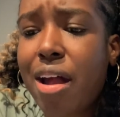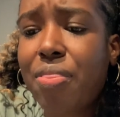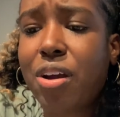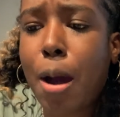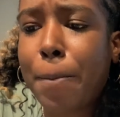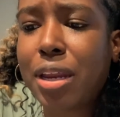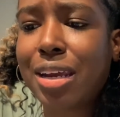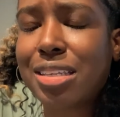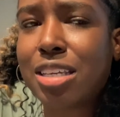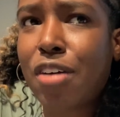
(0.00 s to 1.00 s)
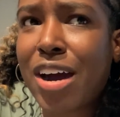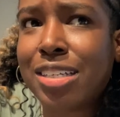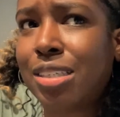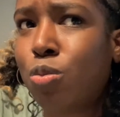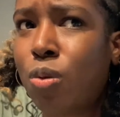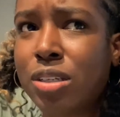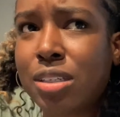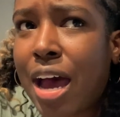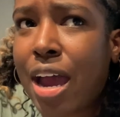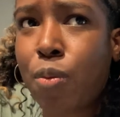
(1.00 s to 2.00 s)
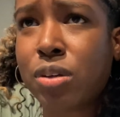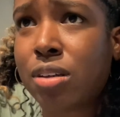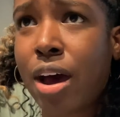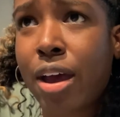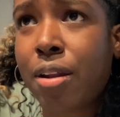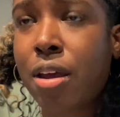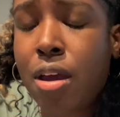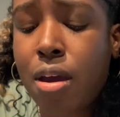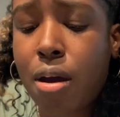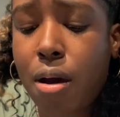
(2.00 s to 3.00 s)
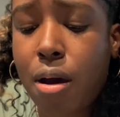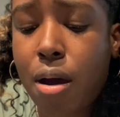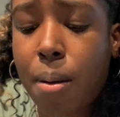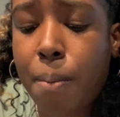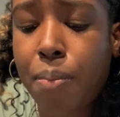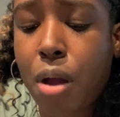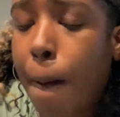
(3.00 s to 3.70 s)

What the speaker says: The company itself, I was not a